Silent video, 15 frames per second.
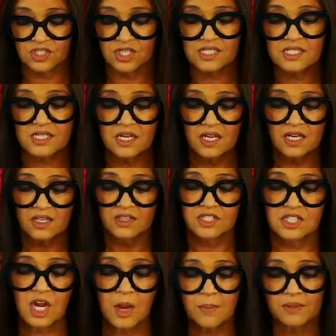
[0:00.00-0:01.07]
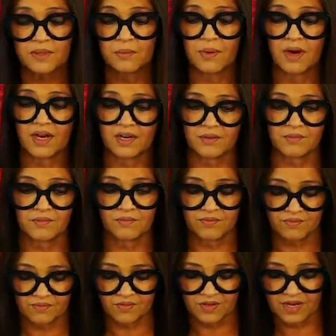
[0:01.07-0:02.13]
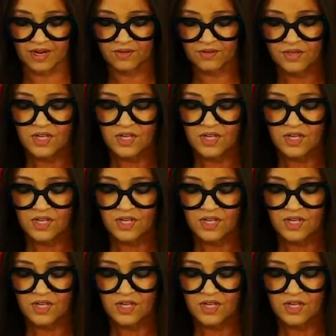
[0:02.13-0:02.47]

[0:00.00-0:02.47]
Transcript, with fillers: just the top and the bottom for now.